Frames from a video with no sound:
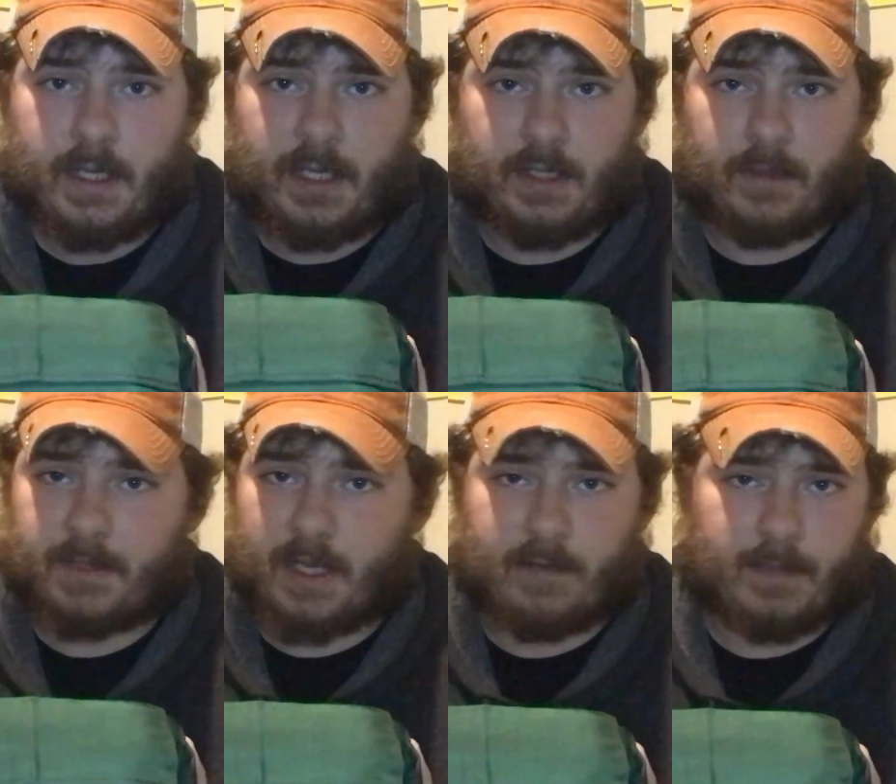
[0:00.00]
It
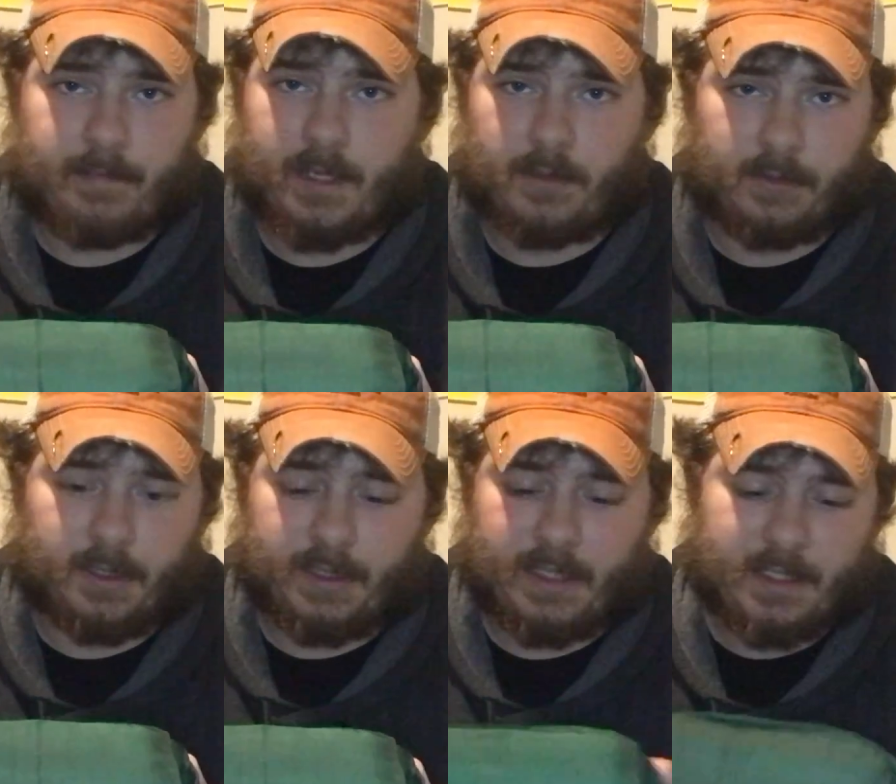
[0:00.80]
slips onto my belt
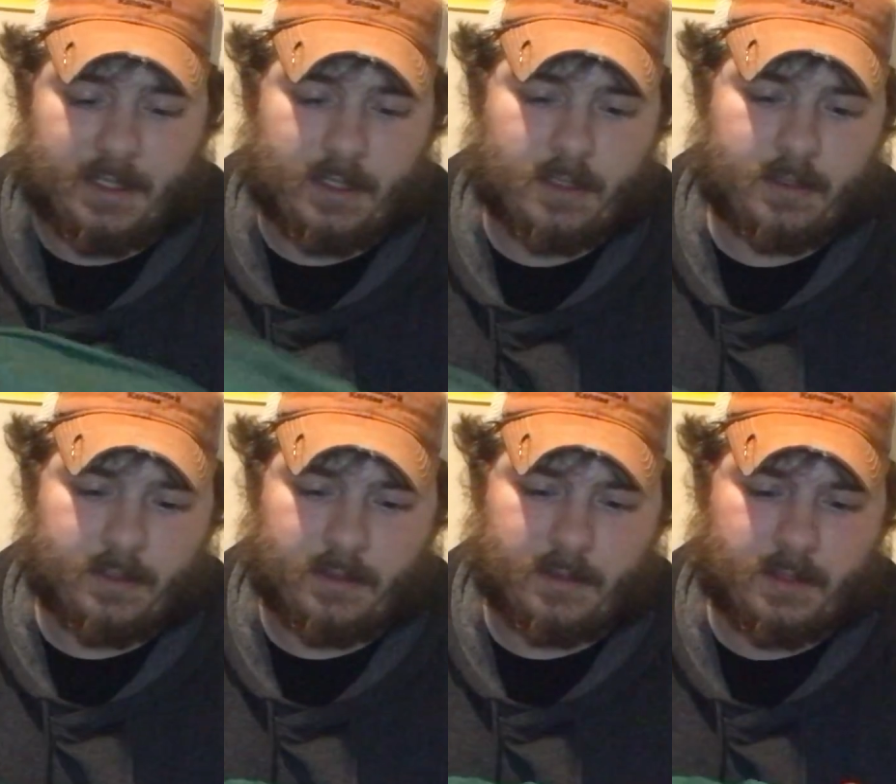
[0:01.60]
really easy.
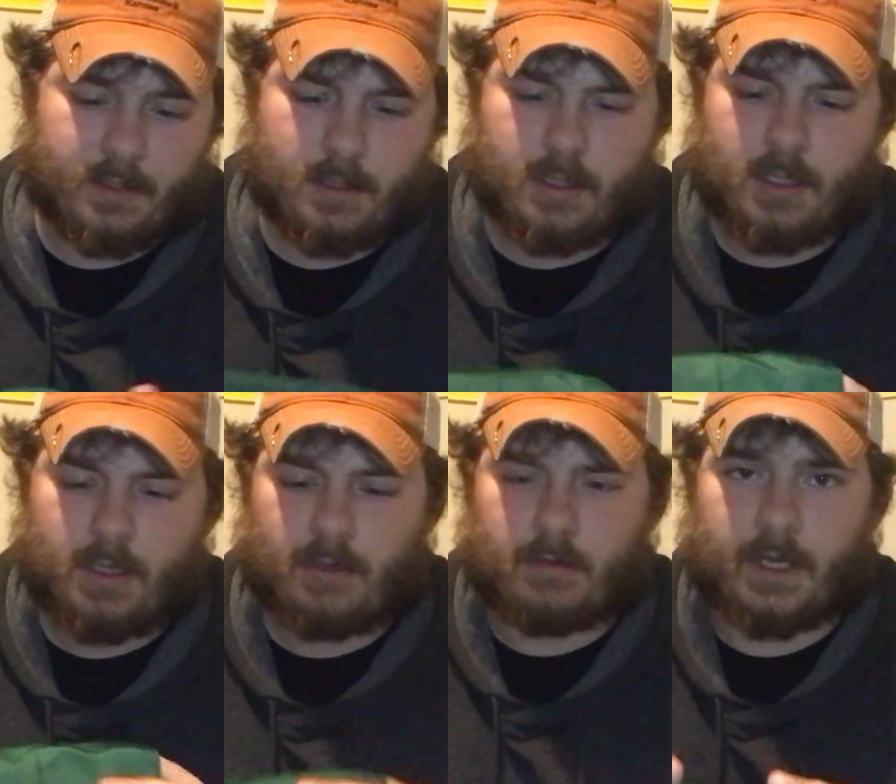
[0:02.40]
There's
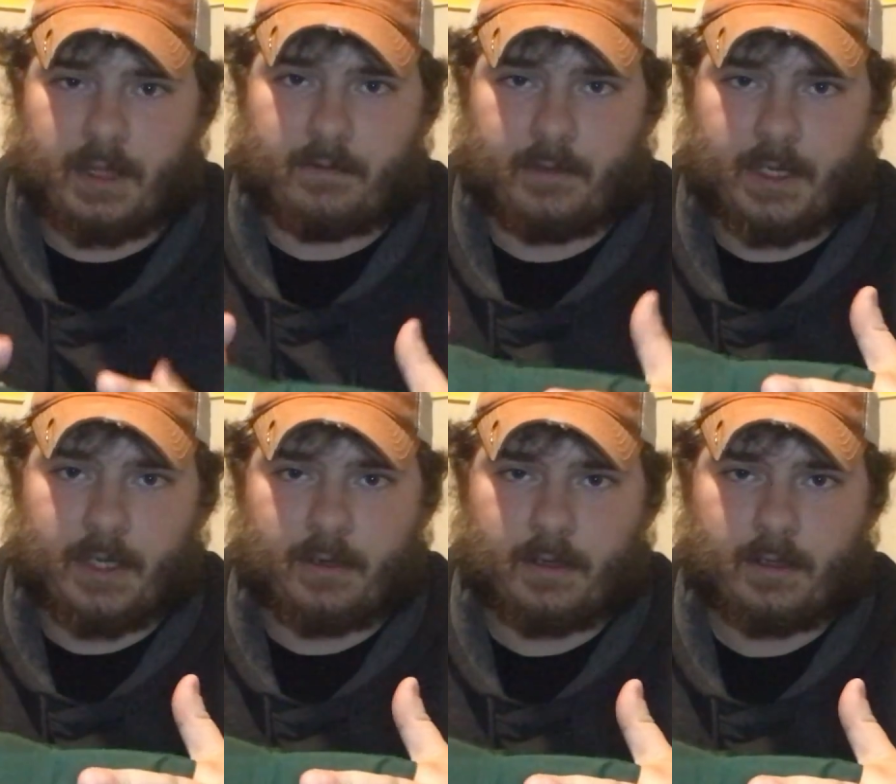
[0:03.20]
right through
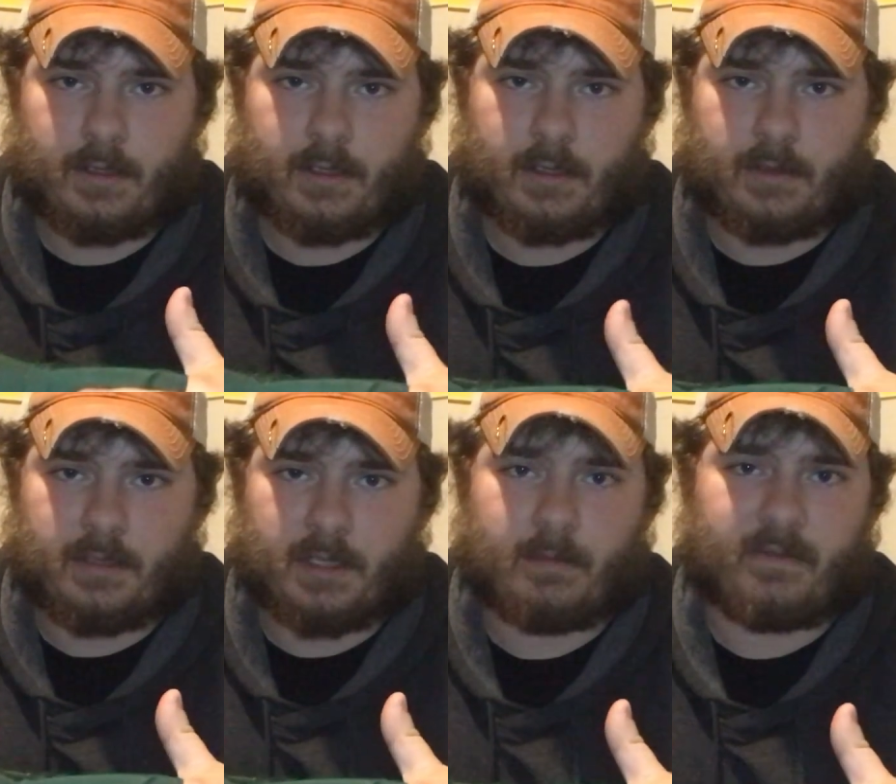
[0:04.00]
here. You can
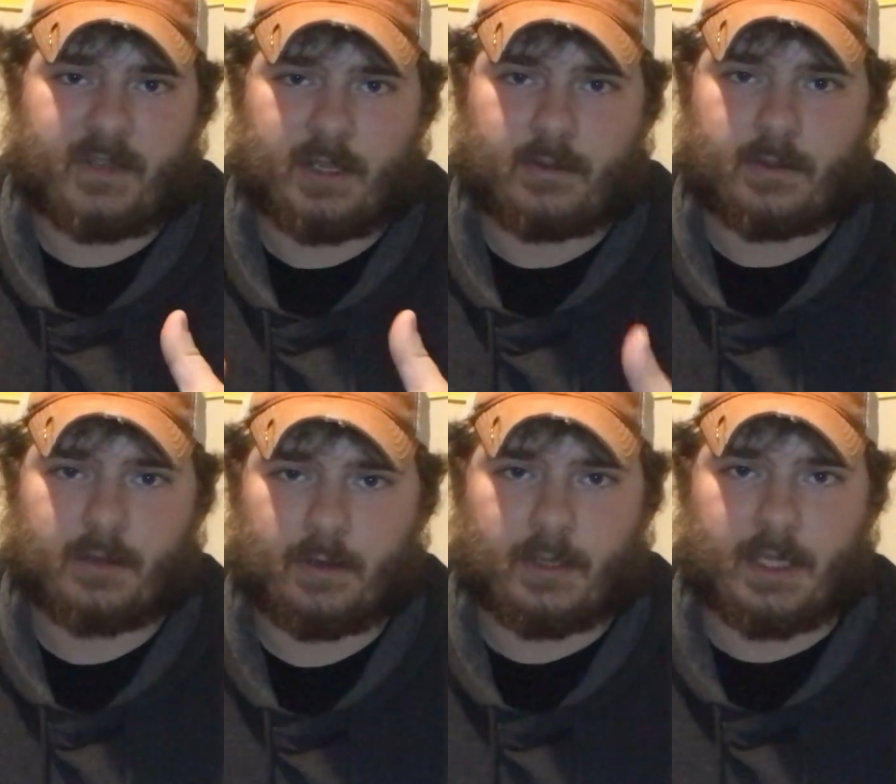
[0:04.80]
see my fingers are
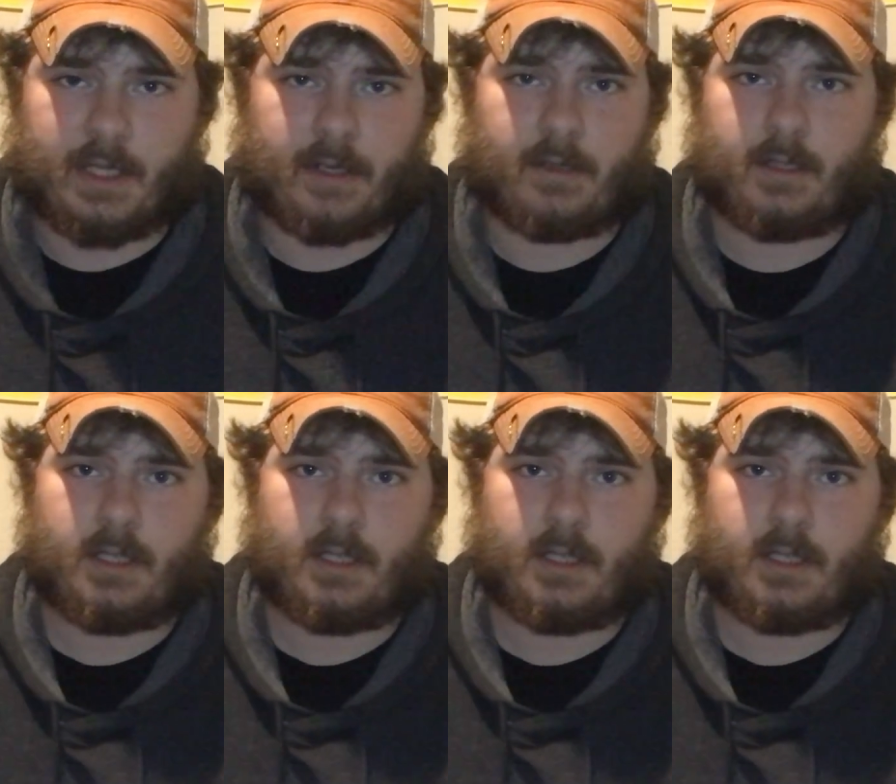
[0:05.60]
going in there.